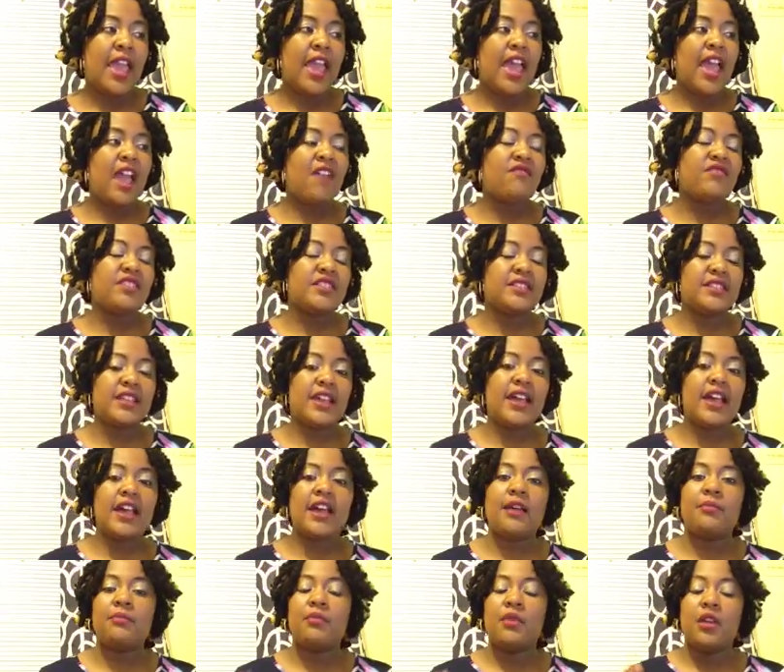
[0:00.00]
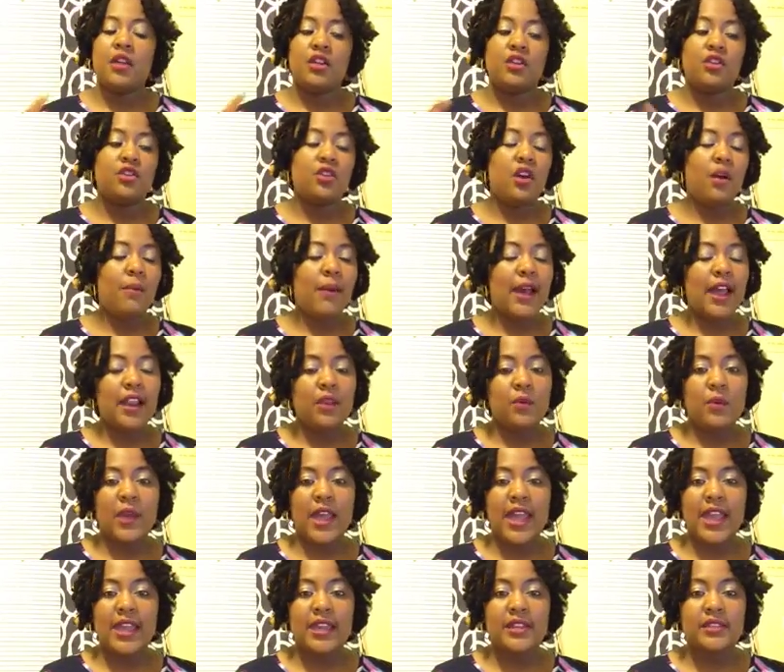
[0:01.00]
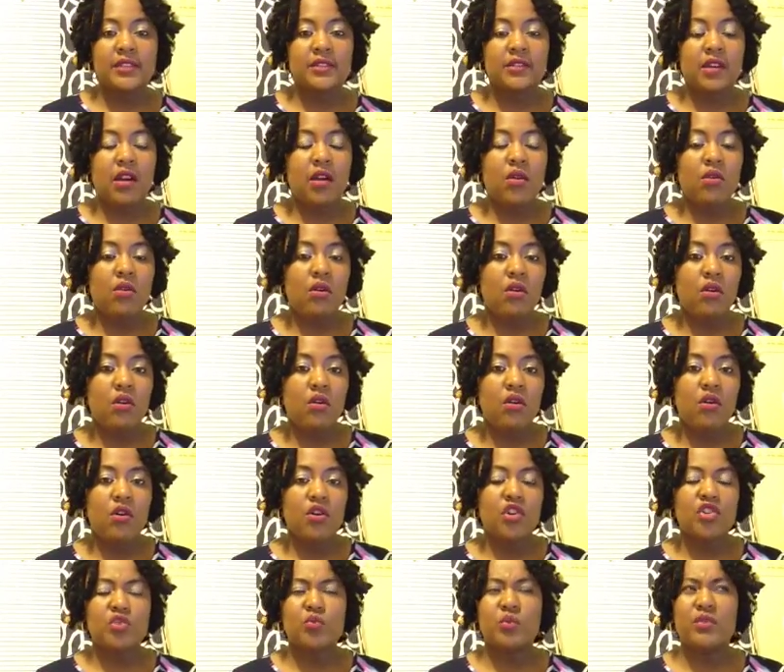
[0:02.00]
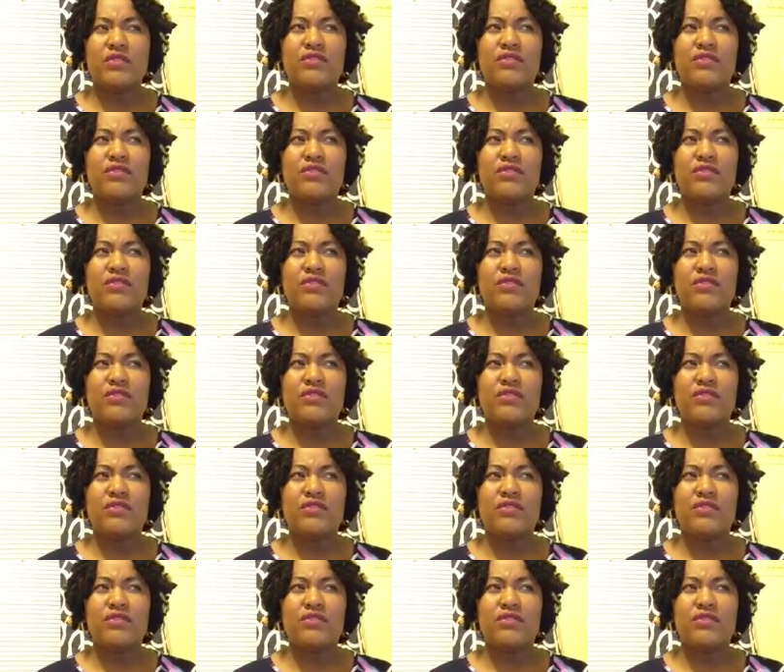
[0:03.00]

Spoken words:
Every time, nobody would answer our calls.